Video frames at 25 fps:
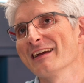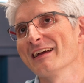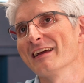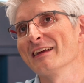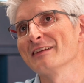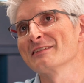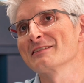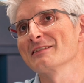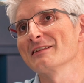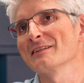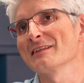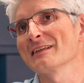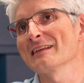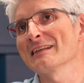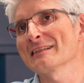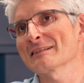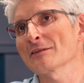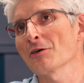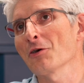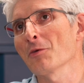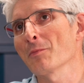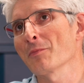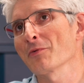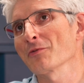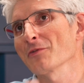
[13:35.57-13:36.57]
is that it's
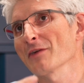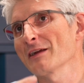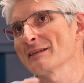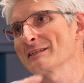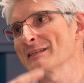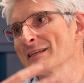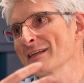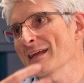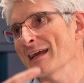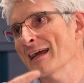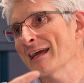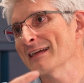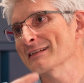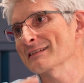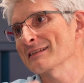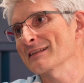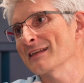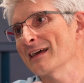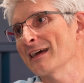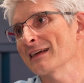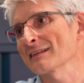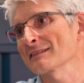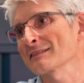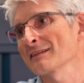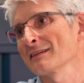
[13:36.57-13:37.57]
operating as
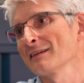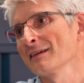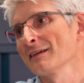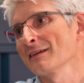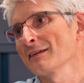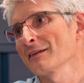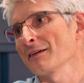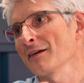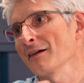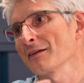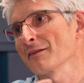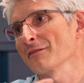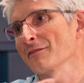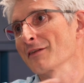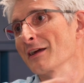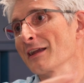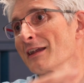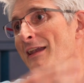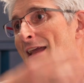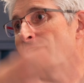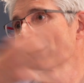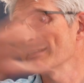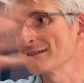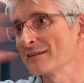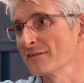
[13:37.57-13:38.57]
that kind of
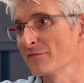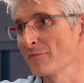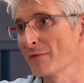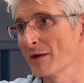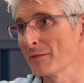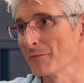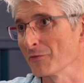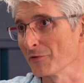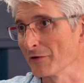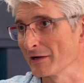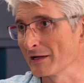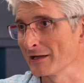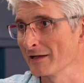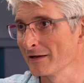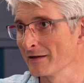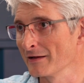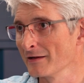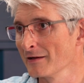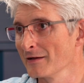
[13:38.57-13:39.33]
collective memory.